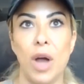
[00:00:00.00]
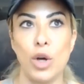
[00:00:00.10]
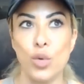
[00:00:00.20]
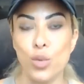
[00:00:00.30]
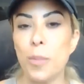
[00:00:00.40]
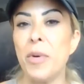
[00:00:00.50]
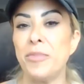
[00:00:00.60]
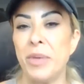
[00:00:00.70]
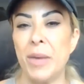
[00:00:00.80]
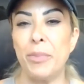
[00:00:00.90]
a group
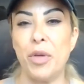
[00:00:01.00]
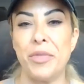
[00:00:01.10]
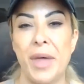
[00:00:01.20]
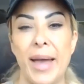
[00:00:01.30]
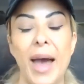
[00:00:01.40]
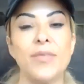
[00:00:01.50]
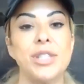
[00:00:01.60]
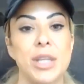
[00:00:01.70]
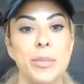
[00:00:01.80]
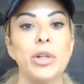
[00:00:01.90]
of people that have
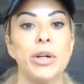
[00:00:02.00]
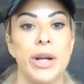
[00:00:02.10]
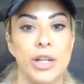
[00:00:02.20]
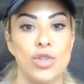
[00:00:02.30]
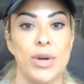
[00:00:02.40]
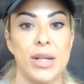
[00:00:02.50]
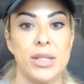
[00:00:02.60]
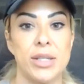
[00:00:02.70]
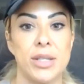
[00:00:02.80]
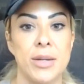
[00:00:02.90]
similar
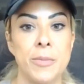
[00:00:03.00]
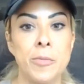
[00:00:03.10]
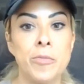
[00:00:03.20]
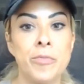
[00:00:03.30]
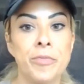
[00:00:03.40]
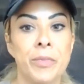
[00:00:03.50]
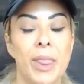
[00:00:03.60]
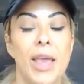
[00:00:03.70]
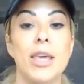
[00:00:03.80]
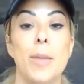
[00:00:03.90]
interest.
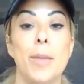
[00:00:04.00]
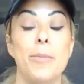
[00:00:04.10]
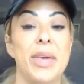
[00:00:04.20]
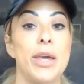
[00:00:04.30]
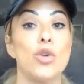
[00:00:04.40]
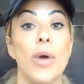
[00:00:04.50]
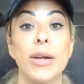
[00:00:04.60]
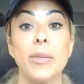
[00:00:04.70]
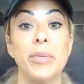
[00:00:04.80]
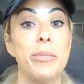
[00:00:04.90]
It can be
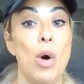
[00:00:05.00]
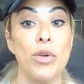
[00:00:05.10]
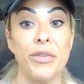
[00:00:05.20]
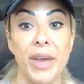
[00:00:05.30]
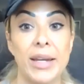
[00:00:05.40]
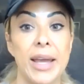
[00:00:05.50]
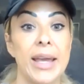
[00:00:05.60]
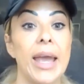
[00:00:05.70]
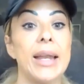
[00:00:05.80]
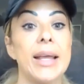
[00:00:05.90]
incredibly
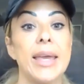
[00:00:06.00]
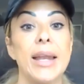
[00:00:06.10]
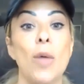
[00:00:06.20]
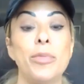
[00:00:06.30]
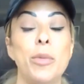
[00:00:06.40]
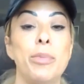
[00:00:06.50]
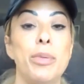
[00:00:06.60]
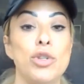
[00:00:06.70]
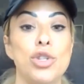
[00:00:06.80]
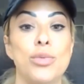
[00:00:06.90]
motivating, and it can help you
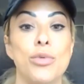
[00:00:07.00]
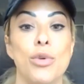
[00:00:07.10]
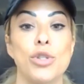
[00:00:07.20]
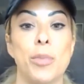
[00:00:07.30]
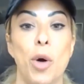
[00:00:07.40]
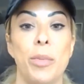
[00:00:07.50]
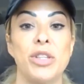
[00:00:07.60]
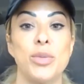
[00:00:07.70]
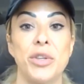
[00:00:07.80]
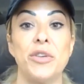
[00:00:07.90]
push through those
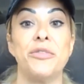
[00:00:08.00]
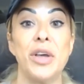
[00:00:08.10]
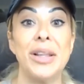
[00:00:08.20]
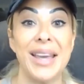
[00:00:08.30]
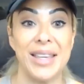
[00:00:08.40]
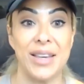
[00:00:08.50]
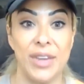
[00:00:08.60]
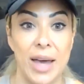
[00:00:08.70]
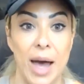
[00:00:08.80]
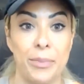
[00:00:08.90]
moments when you feel like
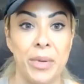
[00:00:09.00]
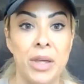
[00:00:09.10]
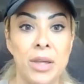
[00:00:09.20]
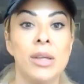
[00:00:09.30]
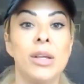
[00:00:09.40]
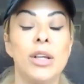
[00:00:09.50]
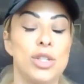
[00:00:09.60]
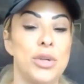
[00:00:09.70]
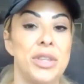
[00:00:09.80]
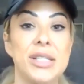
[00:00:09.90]
giving up.
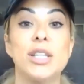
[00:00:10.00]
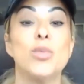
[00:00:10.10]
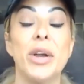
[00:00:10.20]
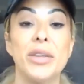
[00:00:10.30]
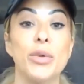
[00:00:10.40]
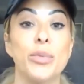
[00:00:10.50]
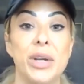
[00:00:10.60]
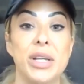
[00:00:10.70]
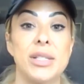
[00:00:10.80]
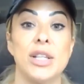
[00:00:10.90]
So this is one of the
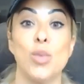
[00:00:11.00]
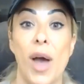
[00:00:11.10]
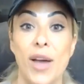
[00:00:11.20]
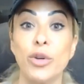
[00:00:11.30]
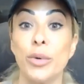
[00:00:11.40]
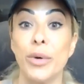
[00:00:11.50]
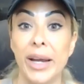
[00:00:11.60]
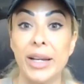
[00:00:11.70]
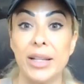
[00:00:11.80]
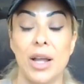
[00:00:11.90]
reasons why I've
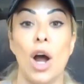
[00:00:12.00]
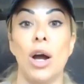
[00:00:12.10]
created